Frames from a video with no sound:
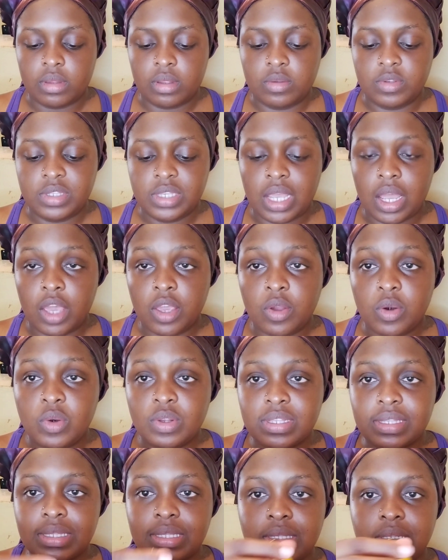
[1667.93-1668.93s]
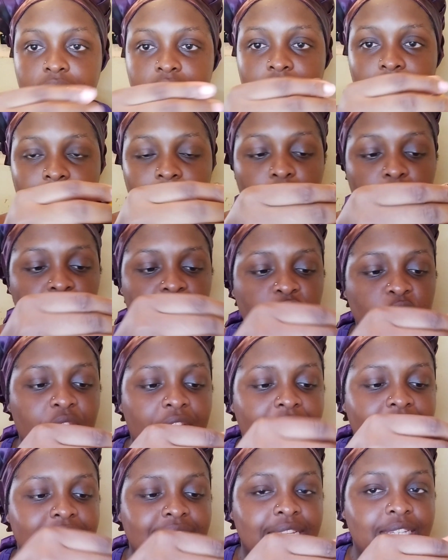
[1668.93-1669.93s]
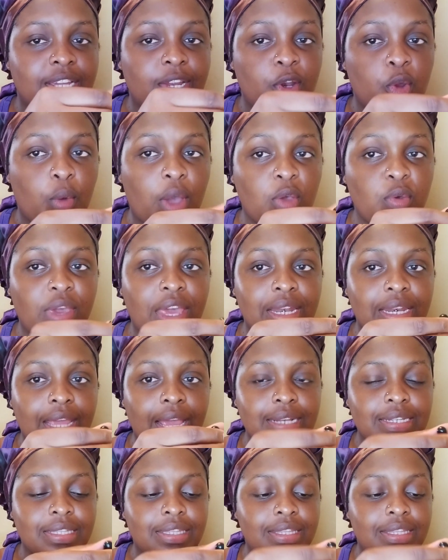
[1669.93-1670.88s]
You see how I always take care of you guys. I tell you where you can get